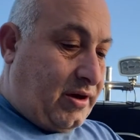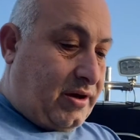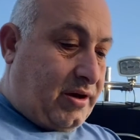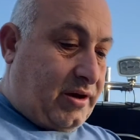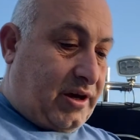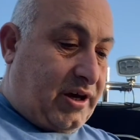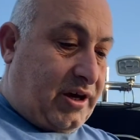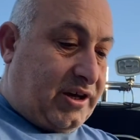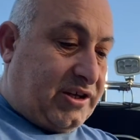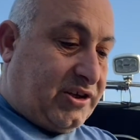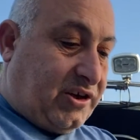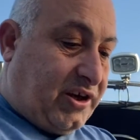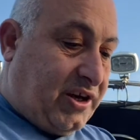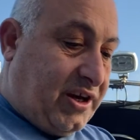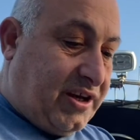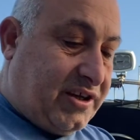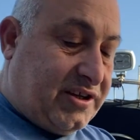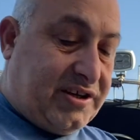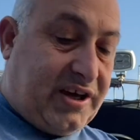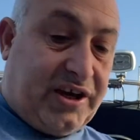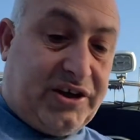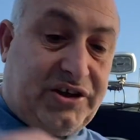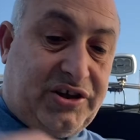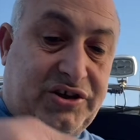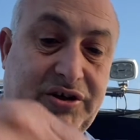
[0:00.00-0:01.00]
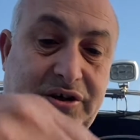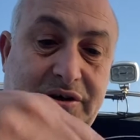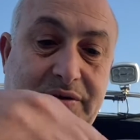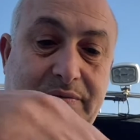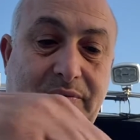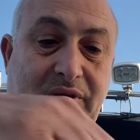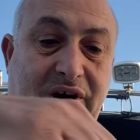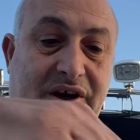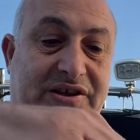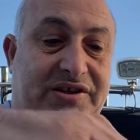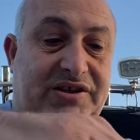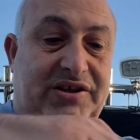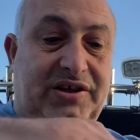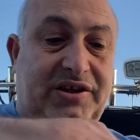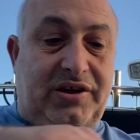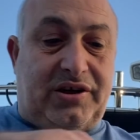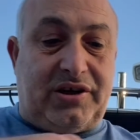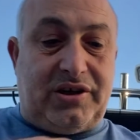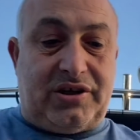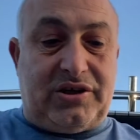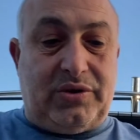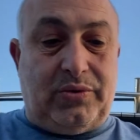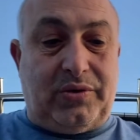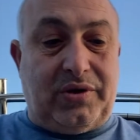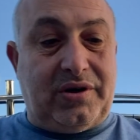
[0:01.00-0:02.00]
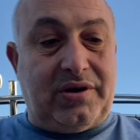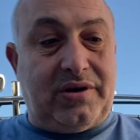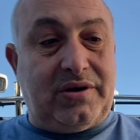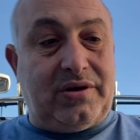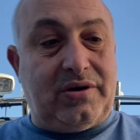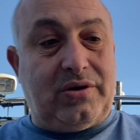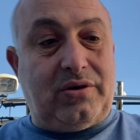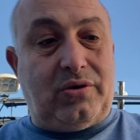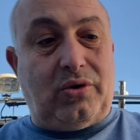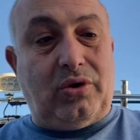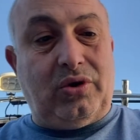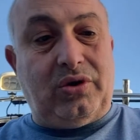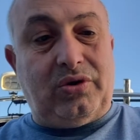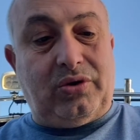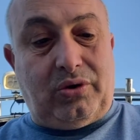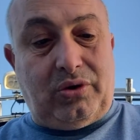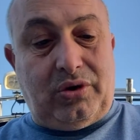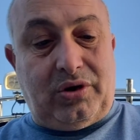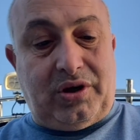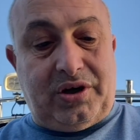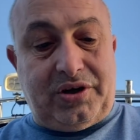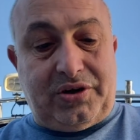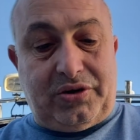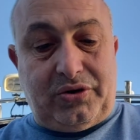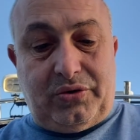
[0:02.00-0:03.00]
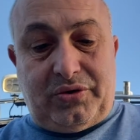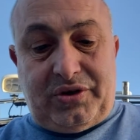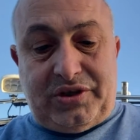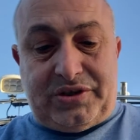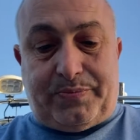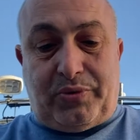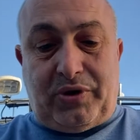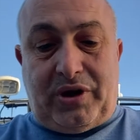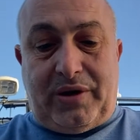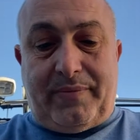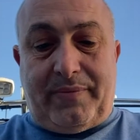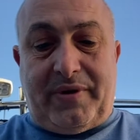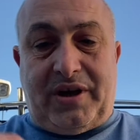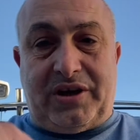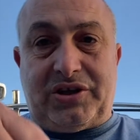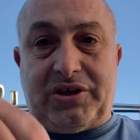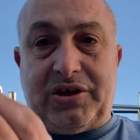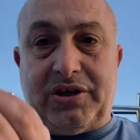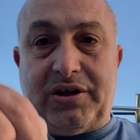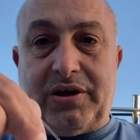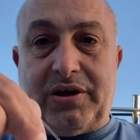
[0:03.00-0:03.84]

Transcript: is I attach my sinker to it. All I do is pretty much